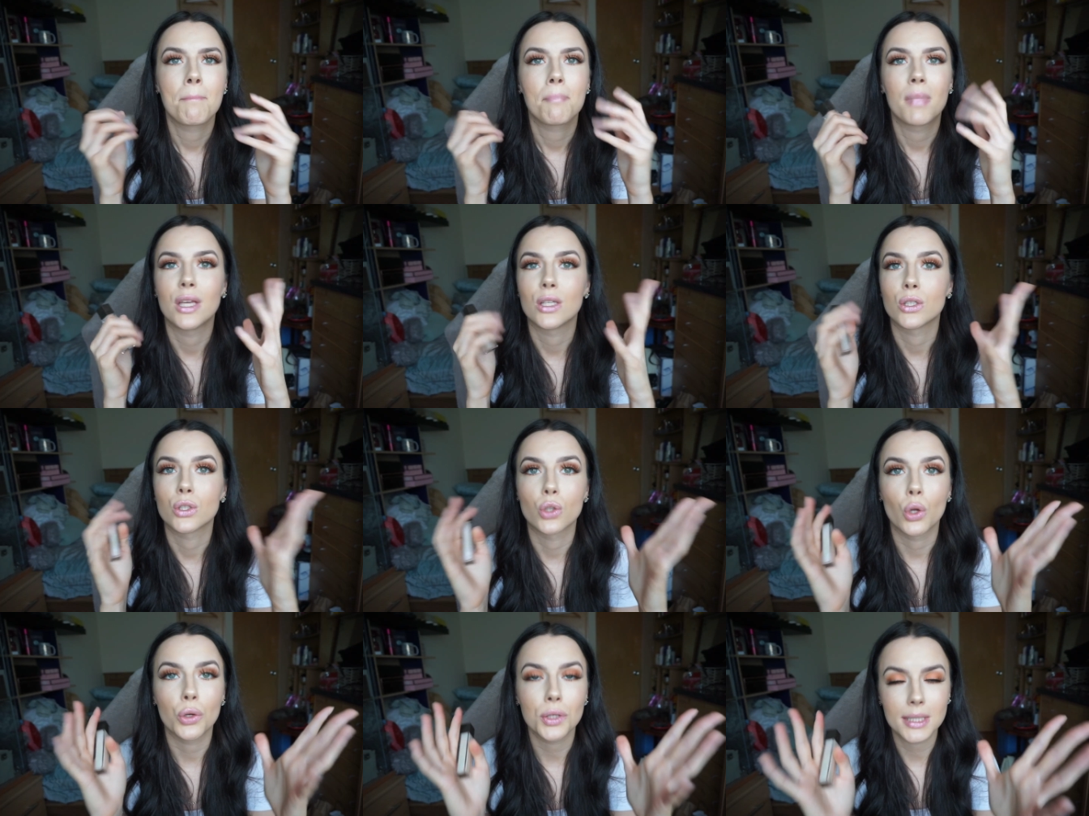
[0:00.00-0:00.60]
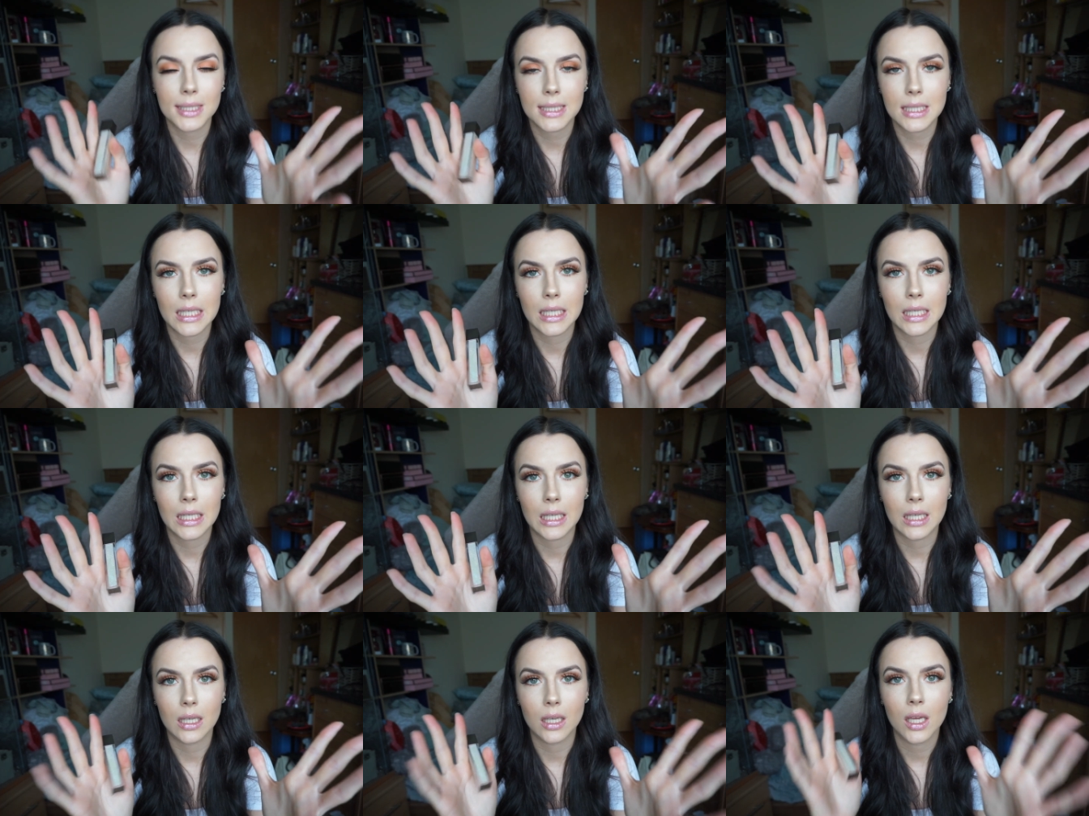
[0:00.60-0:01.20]
it's not
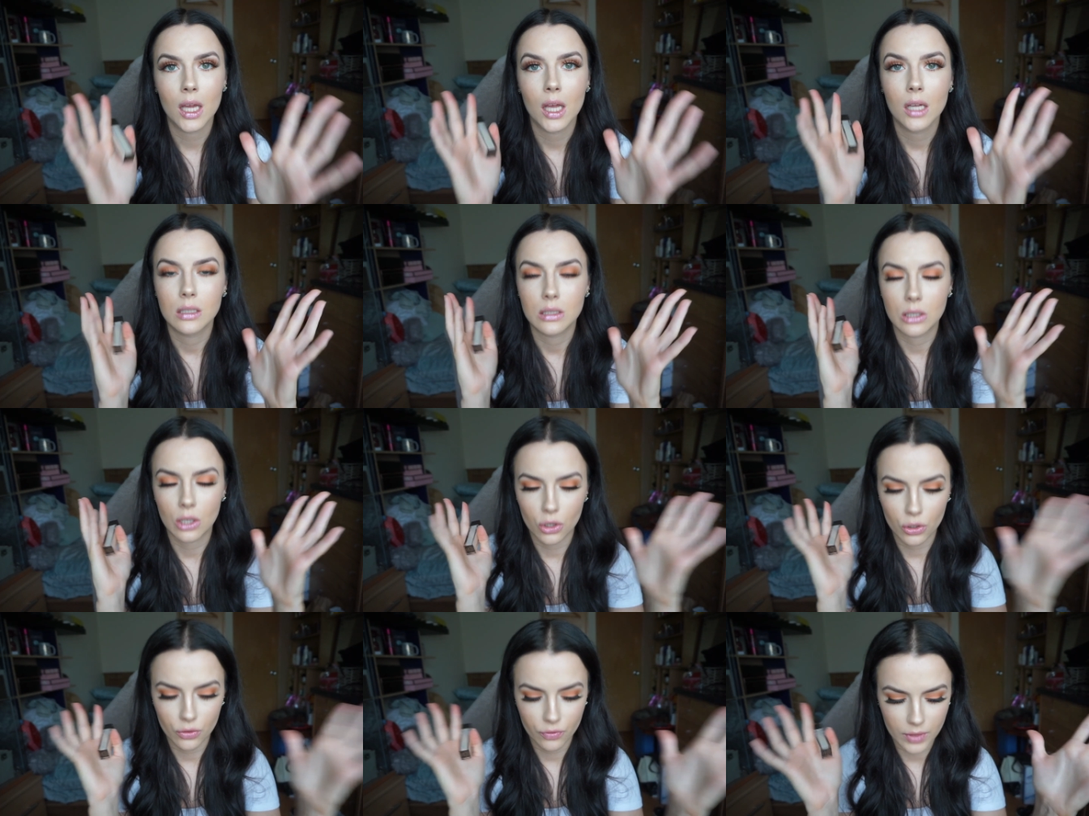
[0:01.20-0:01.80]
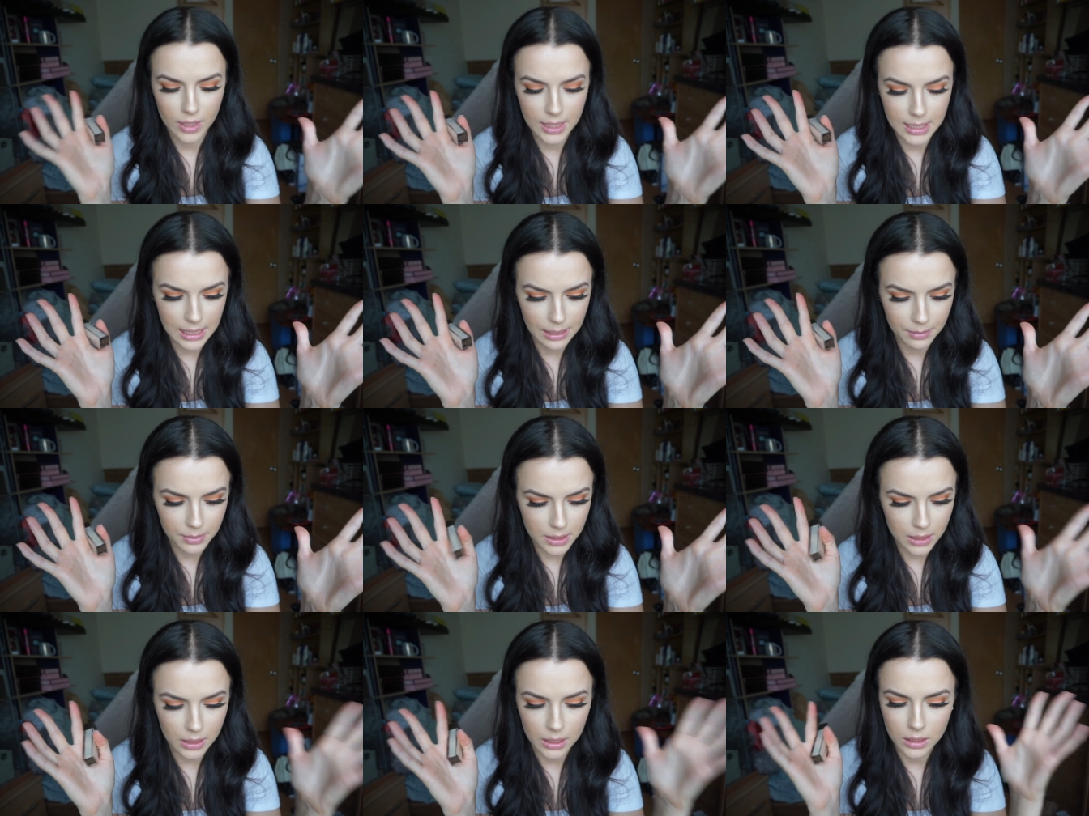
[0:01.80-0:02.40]
sticky none of these
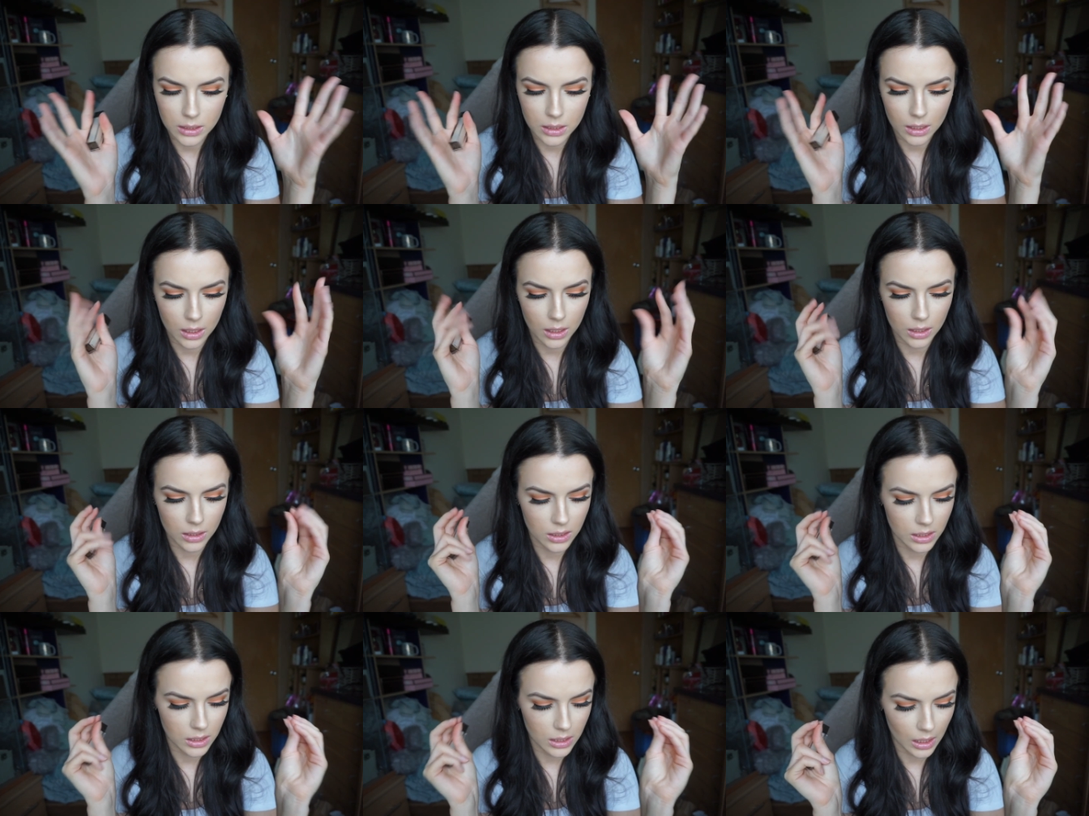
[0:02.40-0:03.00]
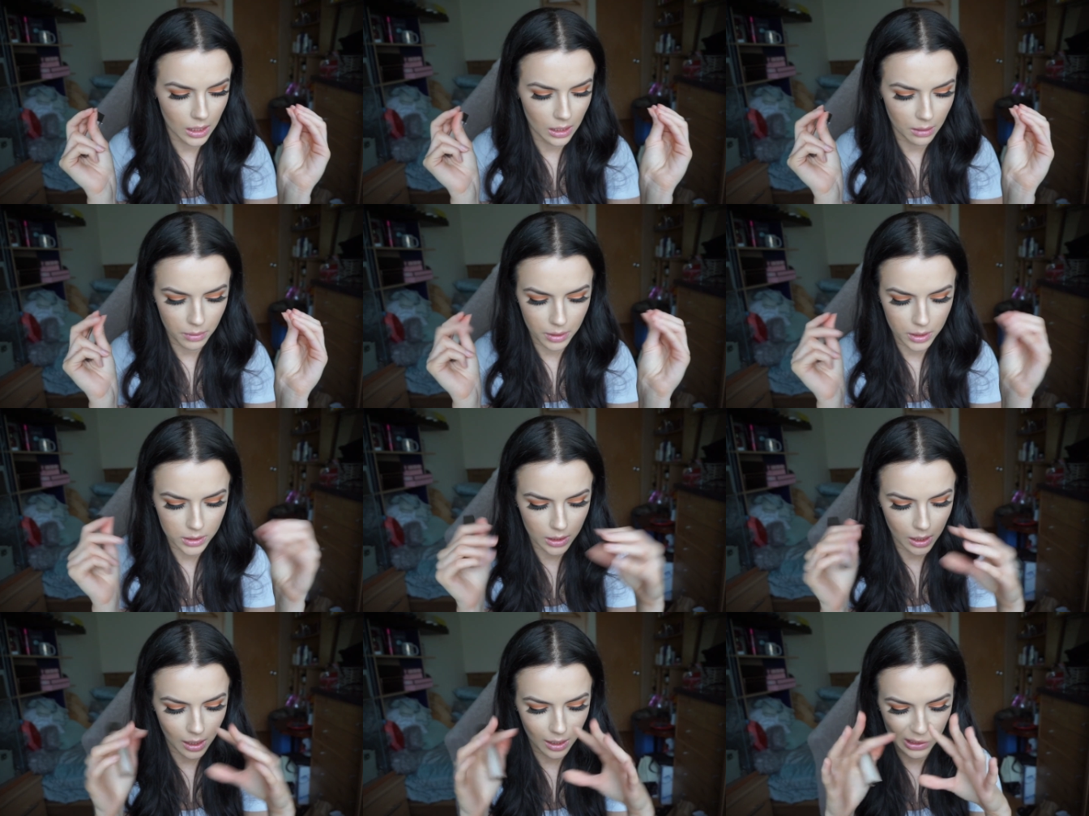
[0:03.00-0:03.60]
lipsticks are sticky
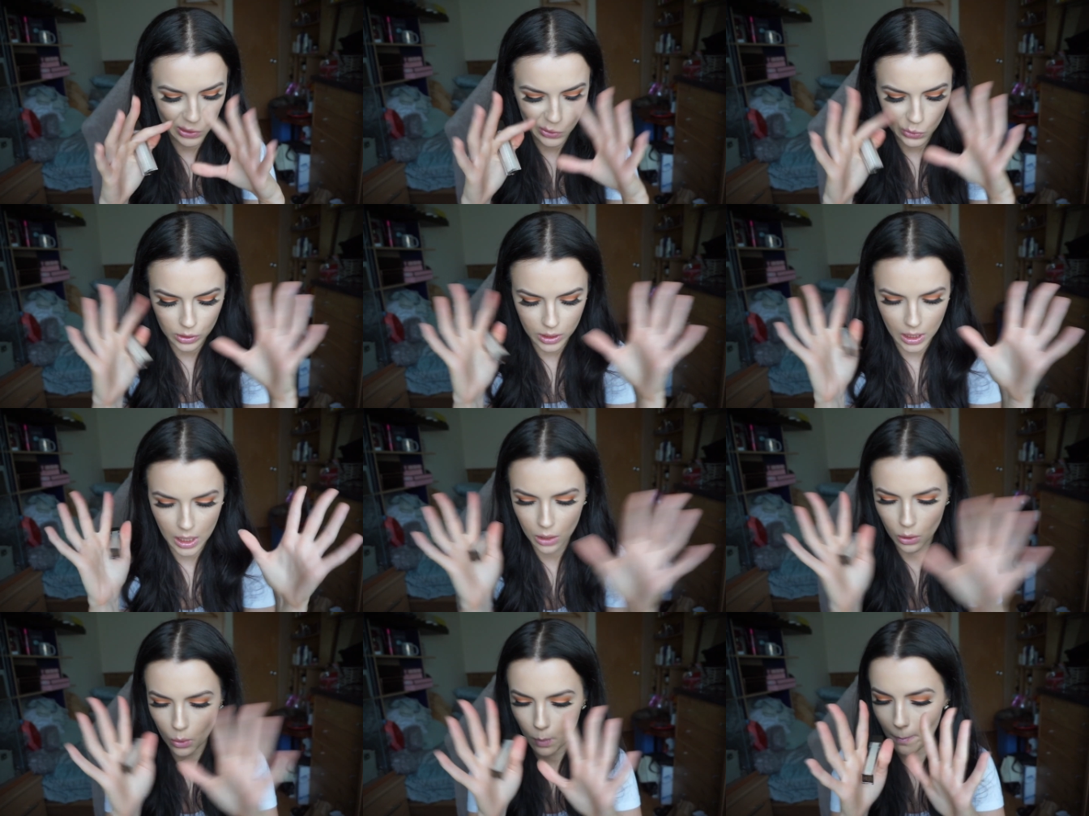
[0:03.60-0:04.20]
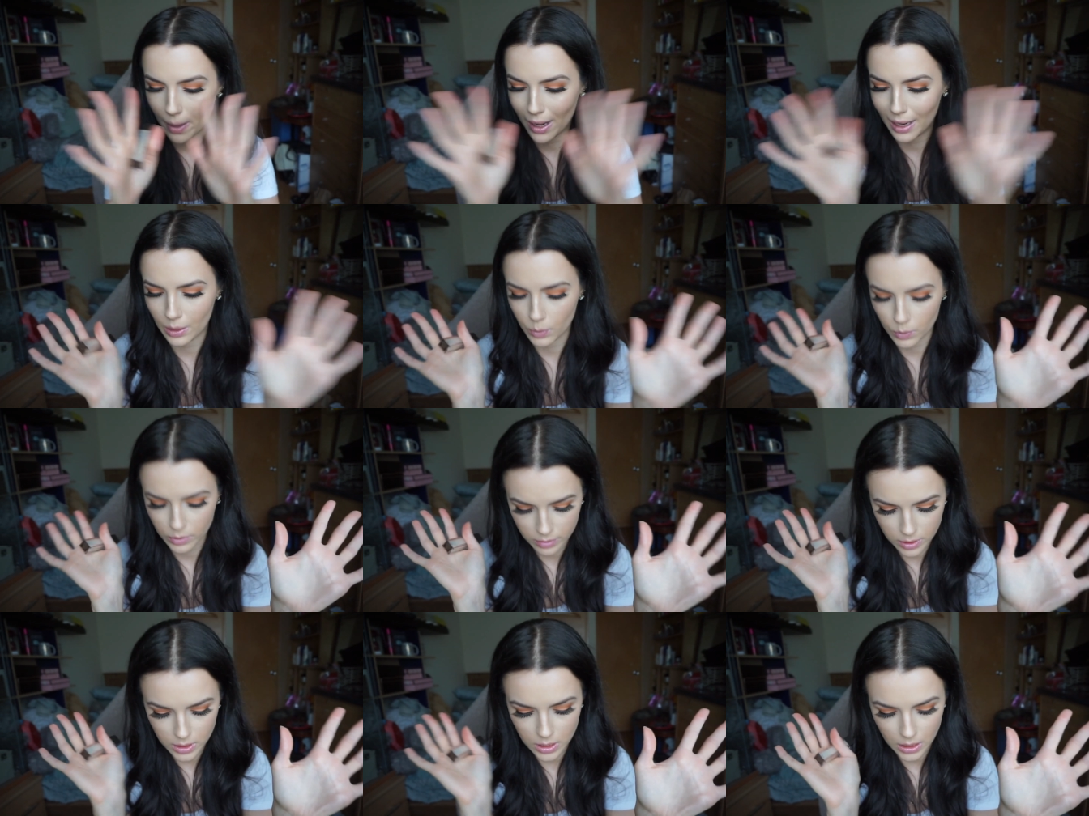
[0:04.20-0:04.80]
because I don't I don't play
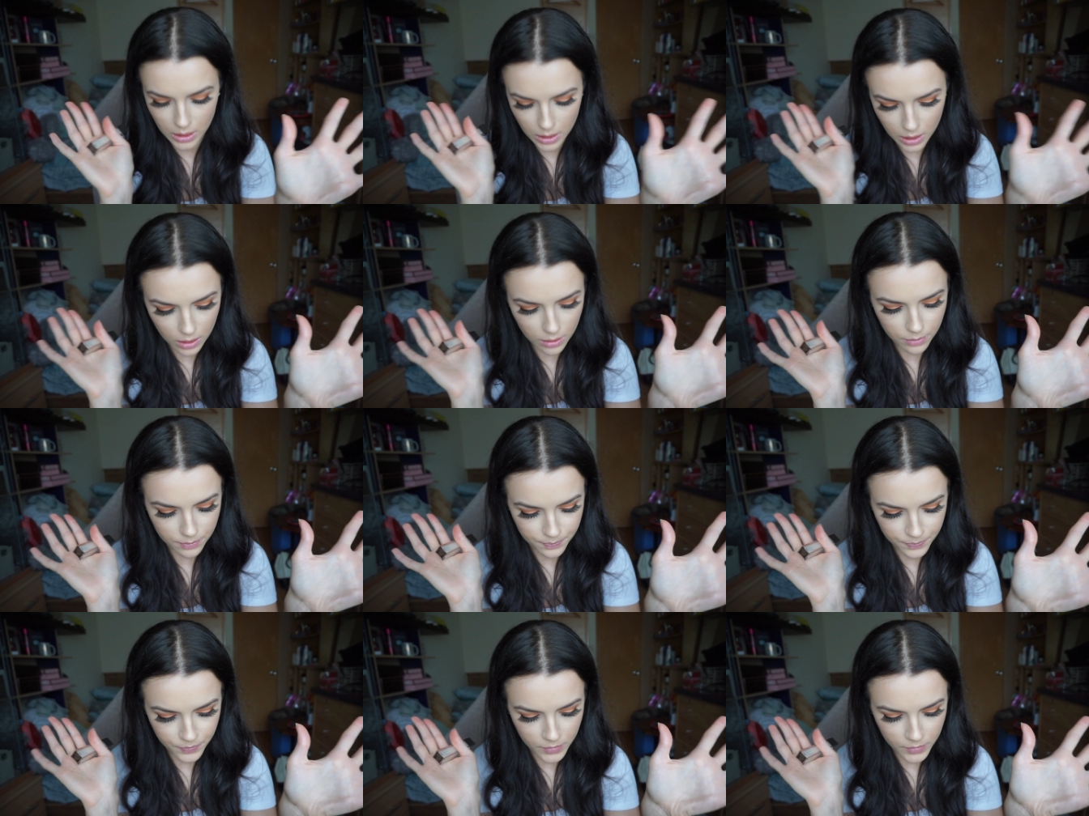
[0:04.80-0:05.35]
with sticky